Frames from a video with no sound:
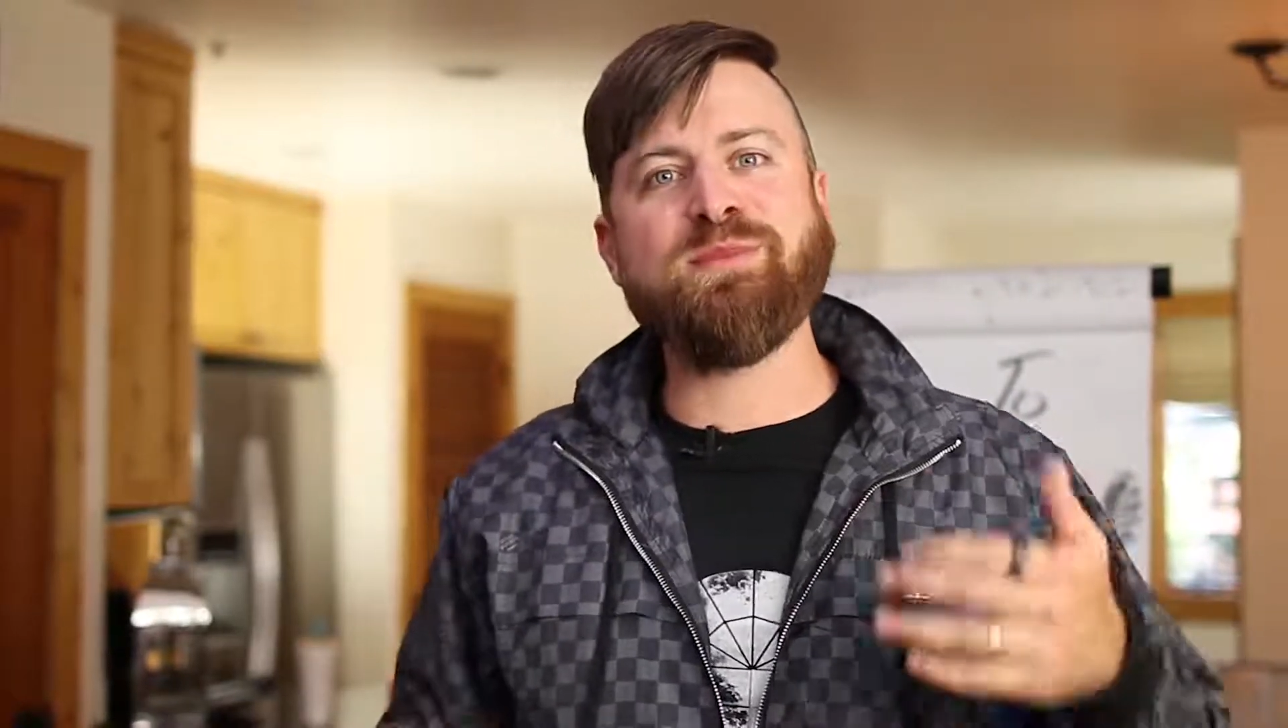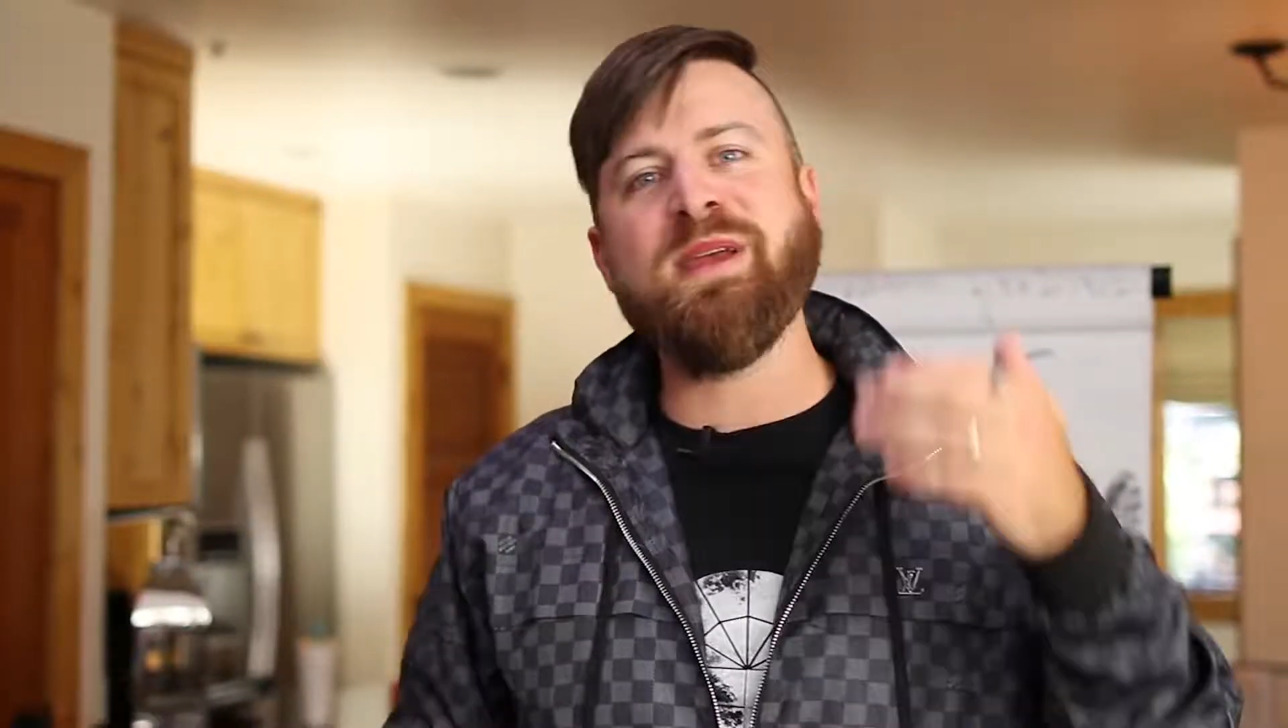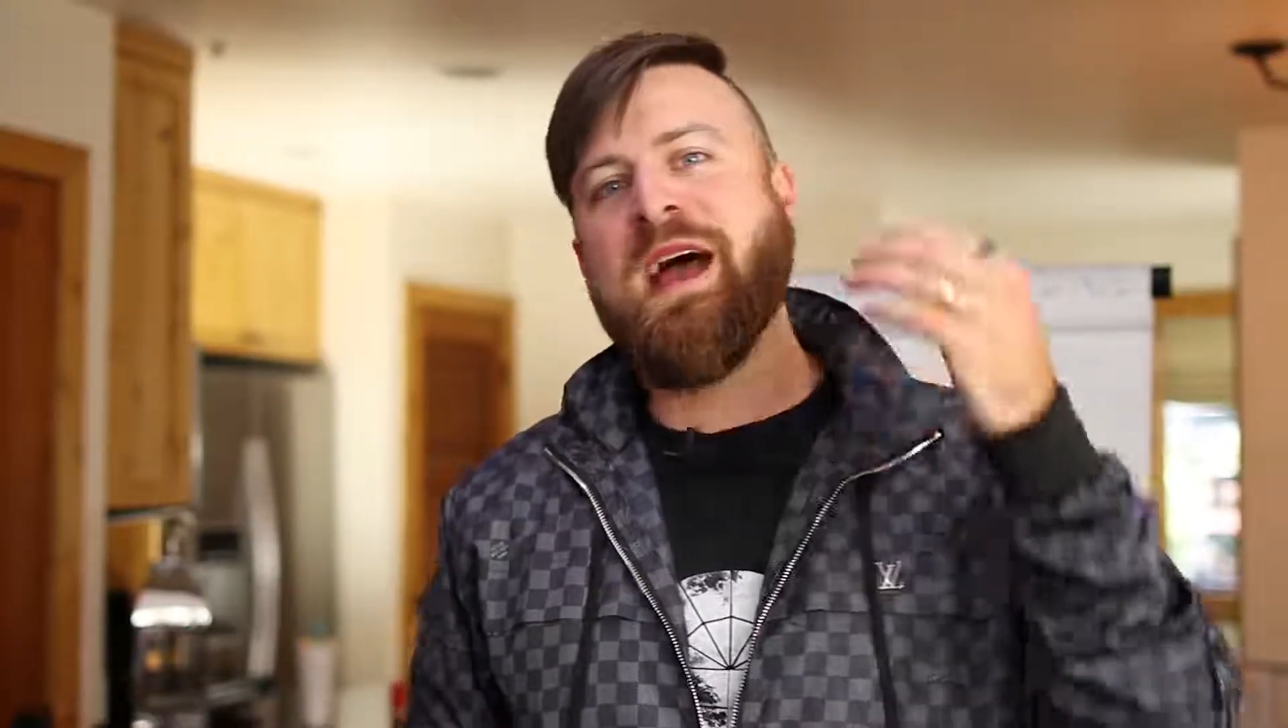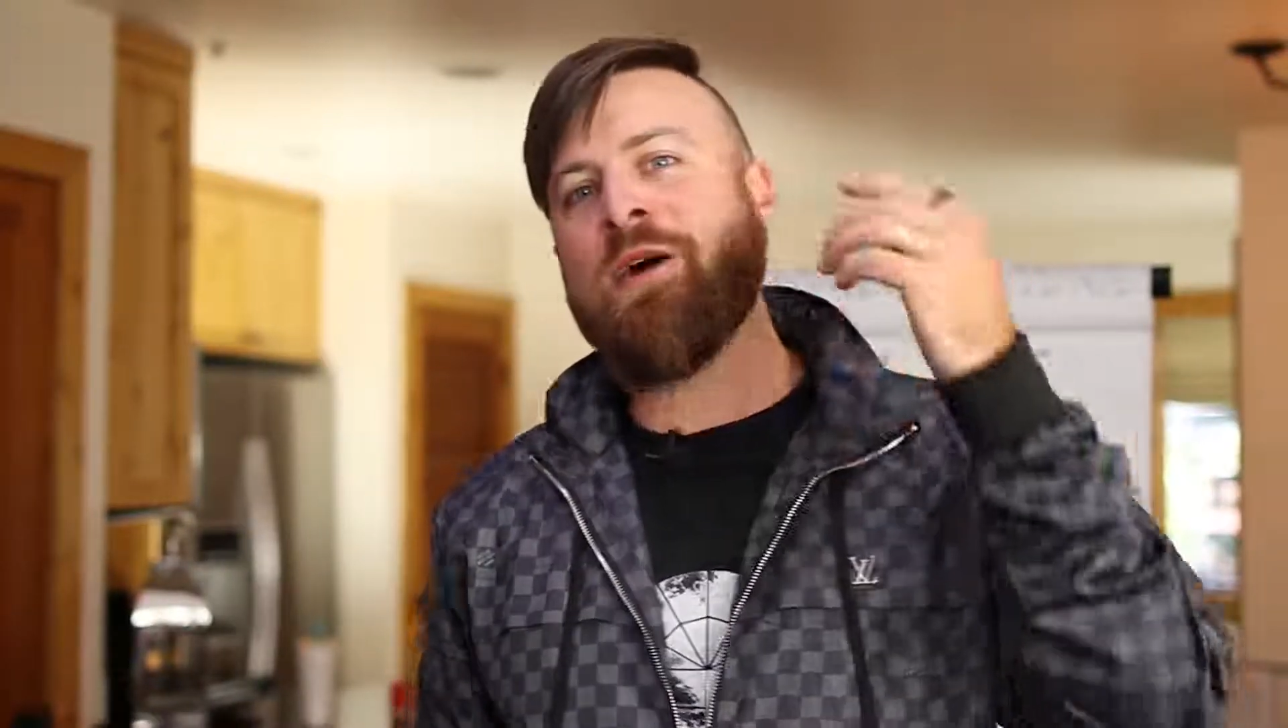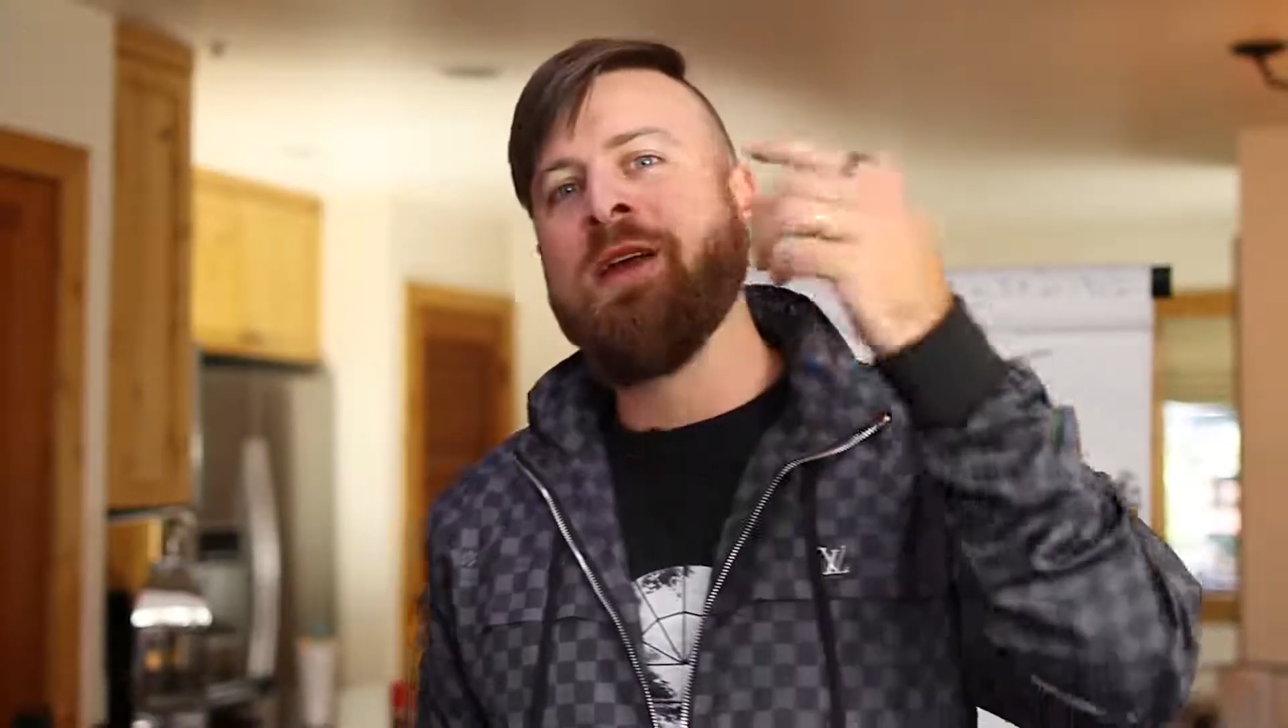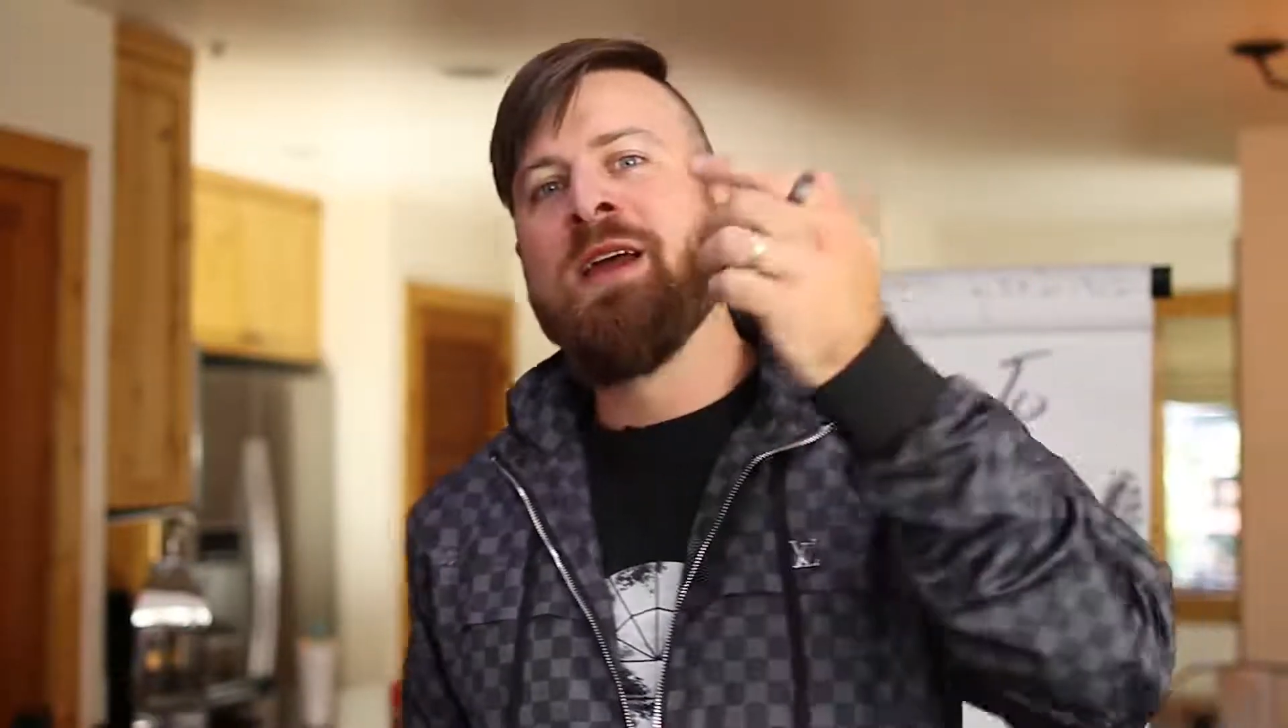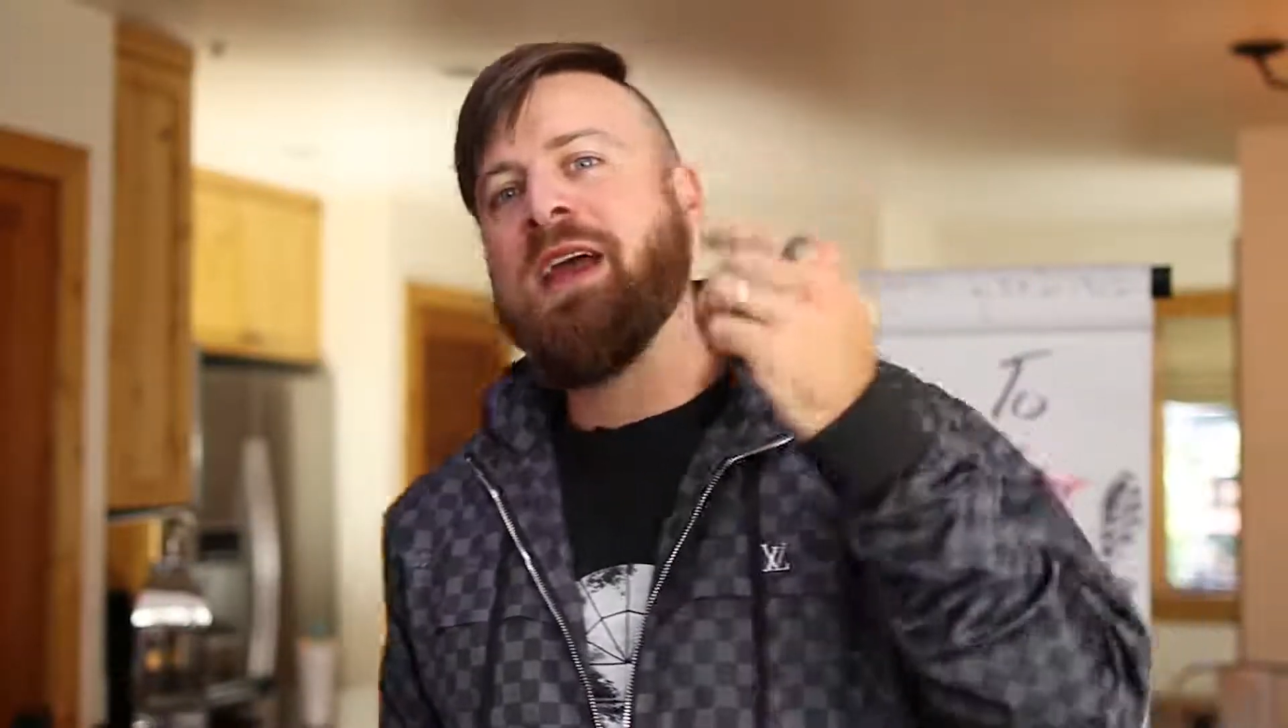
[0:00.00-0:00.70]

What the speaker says: me out.